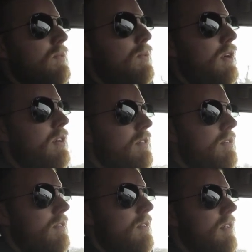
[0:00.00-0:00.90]
at work
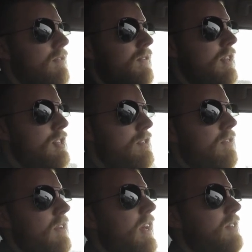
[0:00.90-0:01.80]
that
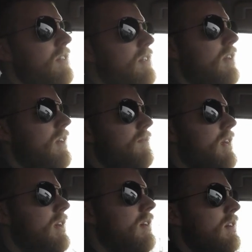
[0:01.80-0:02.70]
finishes late in the
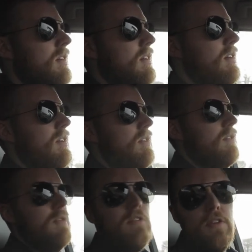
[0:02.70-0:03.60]
evening.
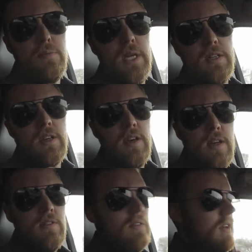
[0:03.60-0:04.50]
So it's just me and the
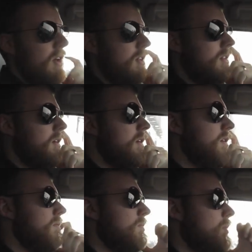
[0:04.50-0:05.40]
kids, and
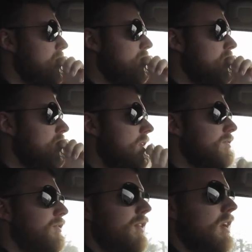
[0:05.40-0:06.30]
I'll
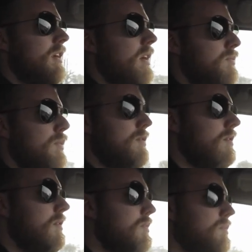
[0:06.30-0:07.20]
have to figure out what to
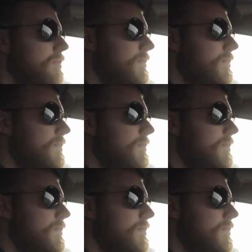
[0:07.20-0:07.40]
do.